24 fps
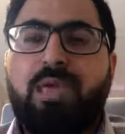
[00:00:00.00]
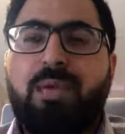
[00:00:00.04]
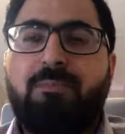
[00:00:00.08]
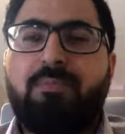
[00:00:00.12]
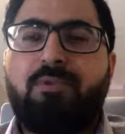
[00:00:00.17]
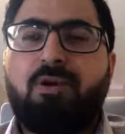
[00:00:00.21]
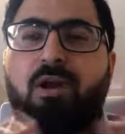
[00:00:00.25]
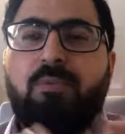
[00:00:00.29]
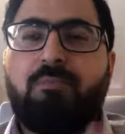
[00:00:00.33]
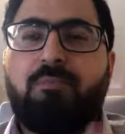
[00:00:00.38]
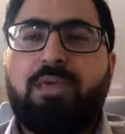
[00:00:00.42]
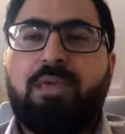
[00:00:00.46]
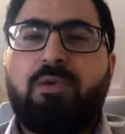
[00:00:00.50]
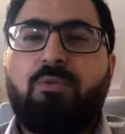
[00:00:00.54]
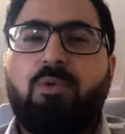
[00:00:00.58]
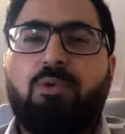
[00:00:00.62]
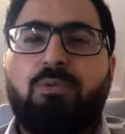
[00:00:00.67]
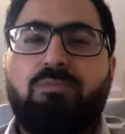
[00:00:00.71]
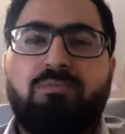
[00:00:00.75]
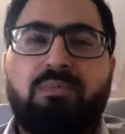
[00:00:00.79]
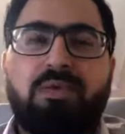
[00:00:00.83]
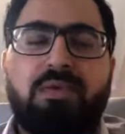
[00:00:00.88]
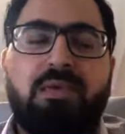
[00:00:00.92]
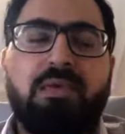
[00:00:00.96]
him not being
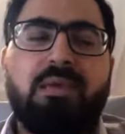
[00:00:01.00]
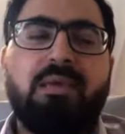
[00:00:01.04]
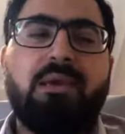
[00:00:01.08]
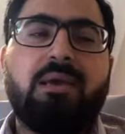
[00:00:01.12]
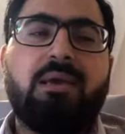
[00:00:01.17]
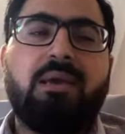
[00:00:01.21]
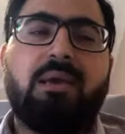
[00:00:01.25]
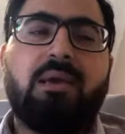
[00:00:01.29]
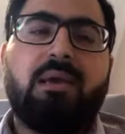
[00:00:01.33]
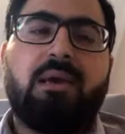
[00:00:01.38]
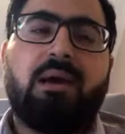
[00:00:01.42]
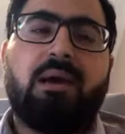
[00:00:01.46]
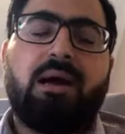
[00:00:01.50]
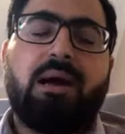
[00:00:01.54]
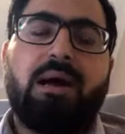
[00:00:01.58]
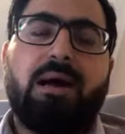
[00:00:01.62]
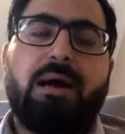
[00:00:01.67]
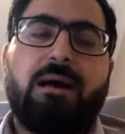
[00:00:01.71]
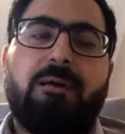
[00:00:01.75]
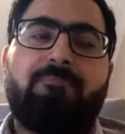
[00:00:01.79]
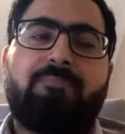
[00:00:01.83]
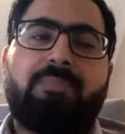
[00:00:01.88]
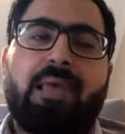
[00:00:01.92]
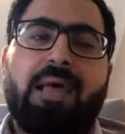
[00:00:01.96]
with me,
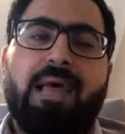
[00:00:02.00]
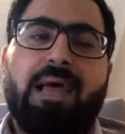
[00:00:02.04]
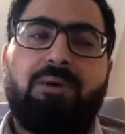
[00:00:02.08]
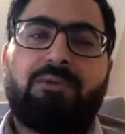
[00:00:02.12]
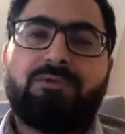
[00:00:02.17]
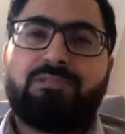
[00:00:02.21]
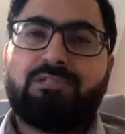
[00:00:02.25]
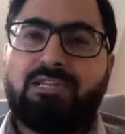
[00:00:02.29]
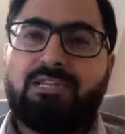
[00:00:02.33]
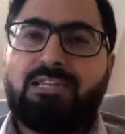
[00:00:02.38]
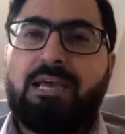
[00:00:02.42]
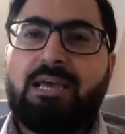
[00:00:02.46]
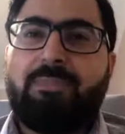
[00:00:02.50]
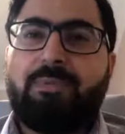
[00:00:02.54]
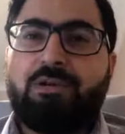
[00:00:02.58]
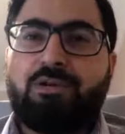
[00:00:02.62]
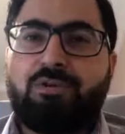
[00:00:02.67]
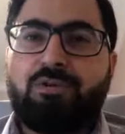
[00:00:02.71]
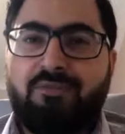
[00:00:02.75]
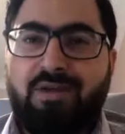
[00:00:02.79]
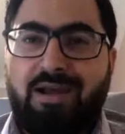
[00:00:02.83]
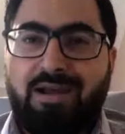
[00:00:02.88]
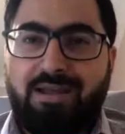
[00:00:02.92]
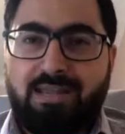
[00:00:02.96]
I was determined
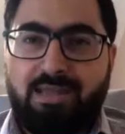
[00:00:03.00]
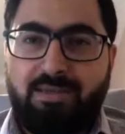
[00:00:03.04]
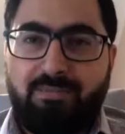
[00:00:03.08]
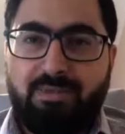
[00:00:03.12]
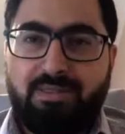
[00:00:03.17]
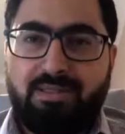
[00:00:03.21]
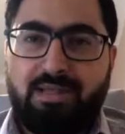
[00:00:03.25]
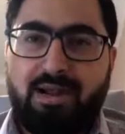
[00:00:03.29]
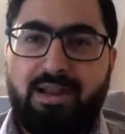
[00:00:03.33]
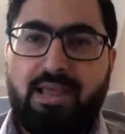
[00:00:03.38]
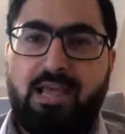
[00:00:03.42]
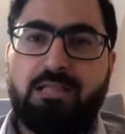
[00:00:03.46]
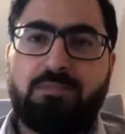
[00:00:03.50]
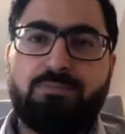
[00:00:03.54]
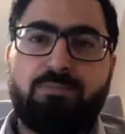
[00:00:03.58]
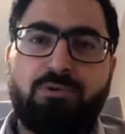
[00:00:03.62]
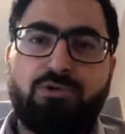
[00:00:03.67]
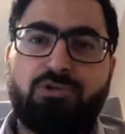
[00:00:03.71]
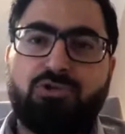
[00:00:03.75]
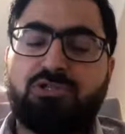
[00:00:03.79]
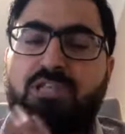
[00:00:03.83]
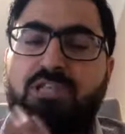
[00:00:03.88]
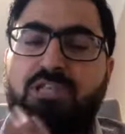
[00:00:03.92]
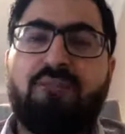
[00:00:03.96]
to find him, and that helped
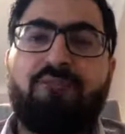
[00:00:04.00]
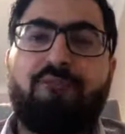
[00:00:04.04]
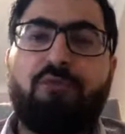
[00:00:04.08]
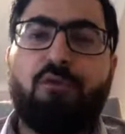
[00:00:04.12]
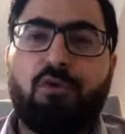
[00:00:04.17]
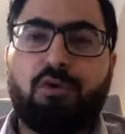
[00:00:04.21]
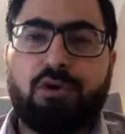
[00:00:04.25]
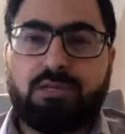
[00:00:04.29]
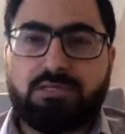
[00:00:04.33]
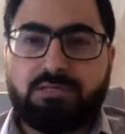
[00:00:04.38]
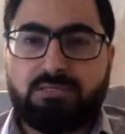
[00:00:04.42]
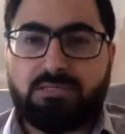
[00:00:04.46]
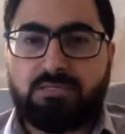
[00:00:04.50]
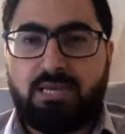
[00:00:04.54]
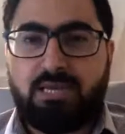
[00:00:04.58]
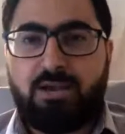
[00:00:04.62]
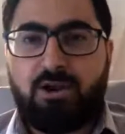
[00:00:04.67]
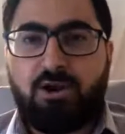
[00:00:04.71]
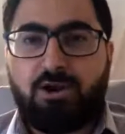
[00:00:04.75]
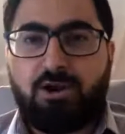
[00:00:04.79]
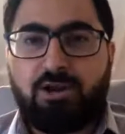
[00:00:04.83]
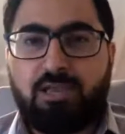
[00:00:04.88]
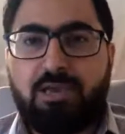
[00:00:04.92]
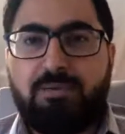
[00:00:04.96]
me to stay focused
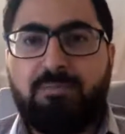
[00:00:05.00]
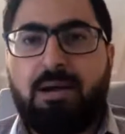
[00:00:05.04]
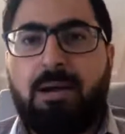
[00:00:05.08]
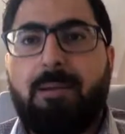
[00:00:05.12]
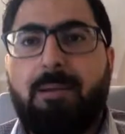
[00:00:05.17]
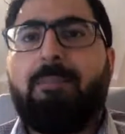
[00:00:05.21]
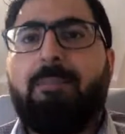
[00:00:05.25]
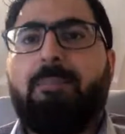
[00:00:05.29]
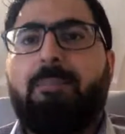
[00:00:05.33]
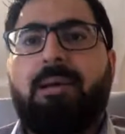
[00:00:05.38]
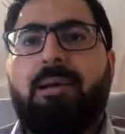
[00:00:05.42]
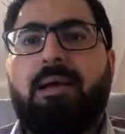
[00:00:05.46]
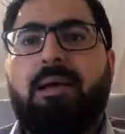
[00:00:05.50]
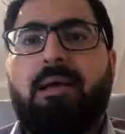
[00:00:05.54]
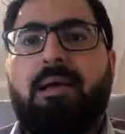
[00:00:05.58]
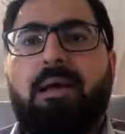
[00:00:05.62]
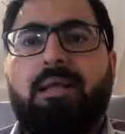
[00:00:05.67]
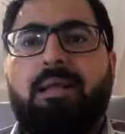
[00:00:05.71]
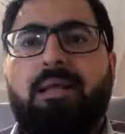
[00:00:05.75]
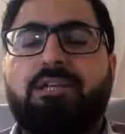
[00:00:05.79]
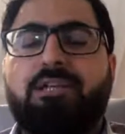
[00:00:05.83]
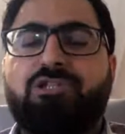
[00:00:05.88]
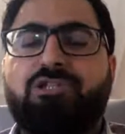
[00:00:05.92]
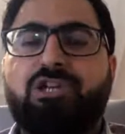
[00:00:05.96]
and not give up
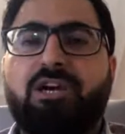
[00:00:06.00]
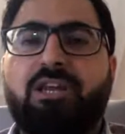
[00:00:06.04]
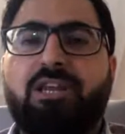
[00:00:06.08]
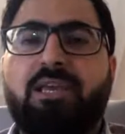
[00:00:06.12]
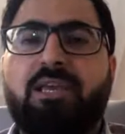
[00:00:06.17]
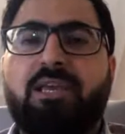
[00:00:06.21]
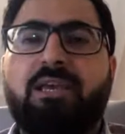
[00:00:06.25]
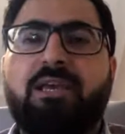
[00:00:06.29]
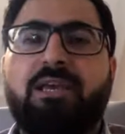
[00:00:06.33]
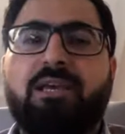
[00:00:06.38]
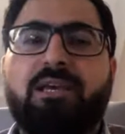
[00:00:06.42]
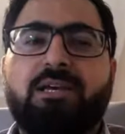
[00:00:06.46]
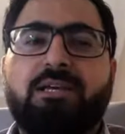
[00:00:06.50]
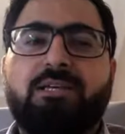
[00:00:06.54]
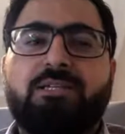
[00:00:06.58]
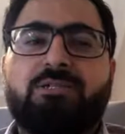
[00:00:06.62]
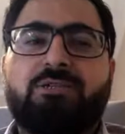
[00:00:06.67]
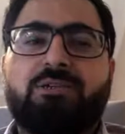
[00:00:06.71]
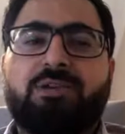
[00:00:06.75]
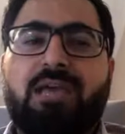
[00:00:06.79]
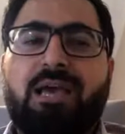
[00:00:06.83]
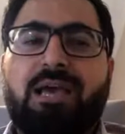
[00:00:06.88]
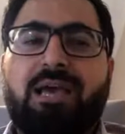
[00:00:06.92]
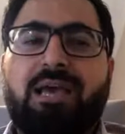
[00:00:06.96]
on the journey.
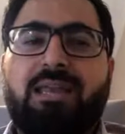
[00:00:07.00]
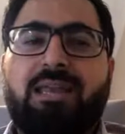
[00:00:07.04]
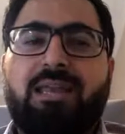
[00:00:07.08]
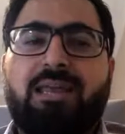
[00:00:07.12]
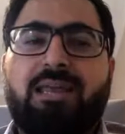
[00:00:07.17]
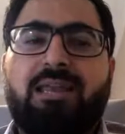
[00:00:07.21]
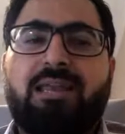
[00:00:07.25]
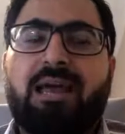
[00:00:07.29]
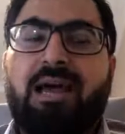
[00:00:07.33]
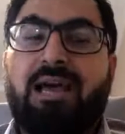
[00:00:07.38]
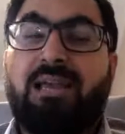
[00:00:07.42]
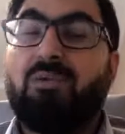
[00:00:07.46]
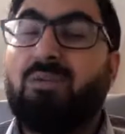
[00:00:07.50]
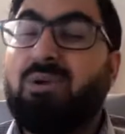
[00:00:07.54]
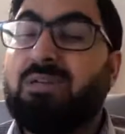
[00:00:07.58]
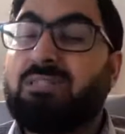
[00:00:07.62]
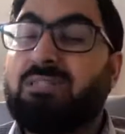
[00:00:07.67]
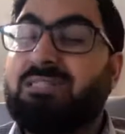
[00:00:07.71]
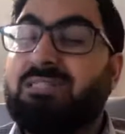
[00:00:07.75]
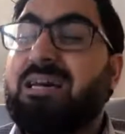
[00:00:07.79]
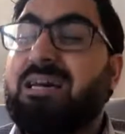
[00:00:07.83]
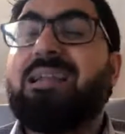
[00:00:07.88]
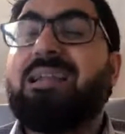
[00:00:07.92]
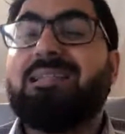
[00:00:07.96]
So yeah, and I
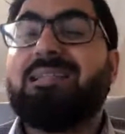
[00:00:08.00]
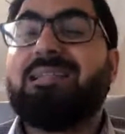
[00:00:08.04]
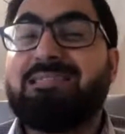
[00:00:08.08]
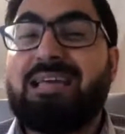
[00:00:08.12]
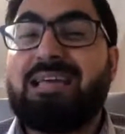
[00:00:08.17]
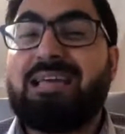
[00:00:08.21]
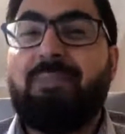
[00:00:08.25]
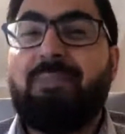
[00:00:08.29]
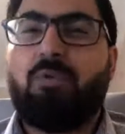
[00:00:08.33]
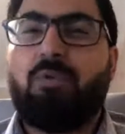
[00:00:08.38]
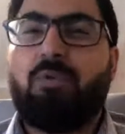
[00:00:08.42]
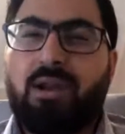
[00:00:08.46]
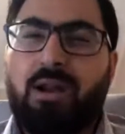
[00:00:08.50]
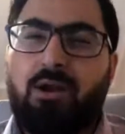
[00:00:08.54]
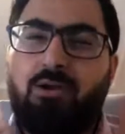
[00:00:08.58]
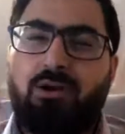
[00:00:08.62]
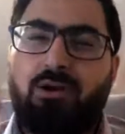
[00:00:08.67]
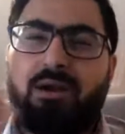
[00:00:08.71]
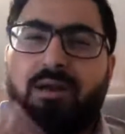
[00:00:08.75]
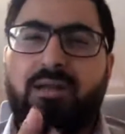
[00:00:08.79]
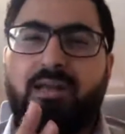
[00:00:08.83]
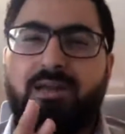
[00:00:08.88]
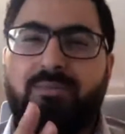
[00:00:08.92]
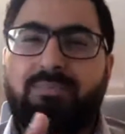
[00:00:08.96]
was sad at the time, but when I
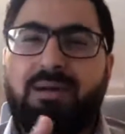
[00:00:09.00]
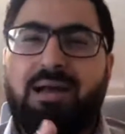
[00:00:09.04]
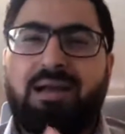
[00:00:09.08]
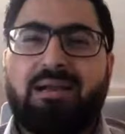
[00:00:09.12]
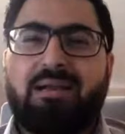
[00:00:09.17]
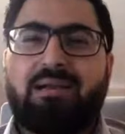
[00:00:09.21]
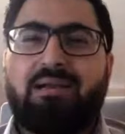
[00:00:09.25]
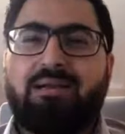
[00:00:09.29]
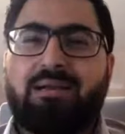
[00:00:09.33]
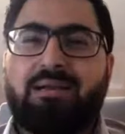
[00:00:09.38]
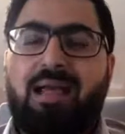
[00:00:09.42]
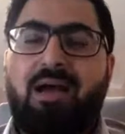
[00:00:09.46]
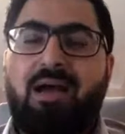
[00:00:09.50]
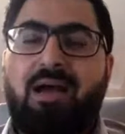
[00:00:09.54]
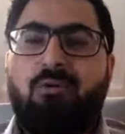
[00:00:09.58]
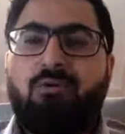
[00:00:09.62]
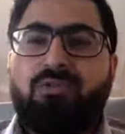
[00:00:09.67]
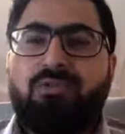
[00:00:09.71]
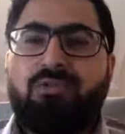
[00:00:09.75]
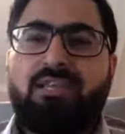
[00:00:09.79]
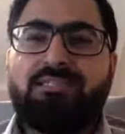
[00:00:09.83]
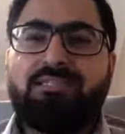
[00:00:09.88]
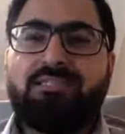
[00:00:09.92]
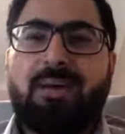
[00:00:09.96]
look at it back
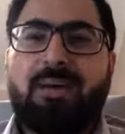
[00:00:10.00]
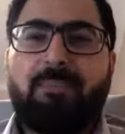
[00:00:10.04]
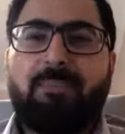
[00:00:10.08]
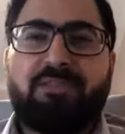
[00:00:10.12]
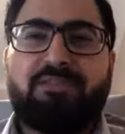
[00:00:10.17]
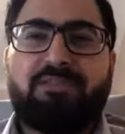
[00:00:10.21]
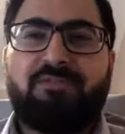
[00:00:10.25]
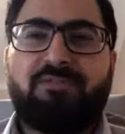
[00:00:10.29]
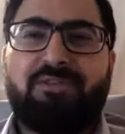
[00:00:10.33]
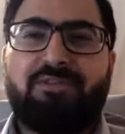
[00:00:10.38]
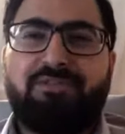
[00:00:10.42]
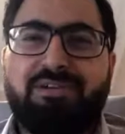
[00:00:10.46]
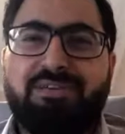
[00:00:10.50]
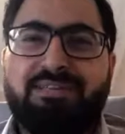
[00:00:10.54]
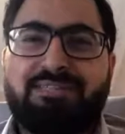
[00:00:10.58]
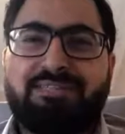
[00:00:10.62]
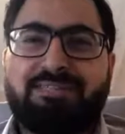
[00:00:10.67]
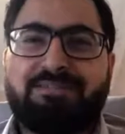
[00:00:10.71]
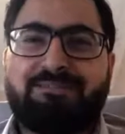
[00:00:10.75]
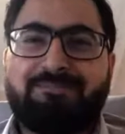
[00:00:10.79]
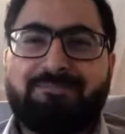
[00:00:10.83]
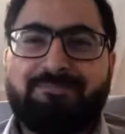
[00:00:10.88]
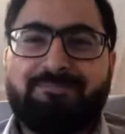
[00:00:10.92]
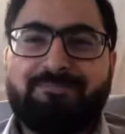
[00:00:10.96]
now, things happens for a reason.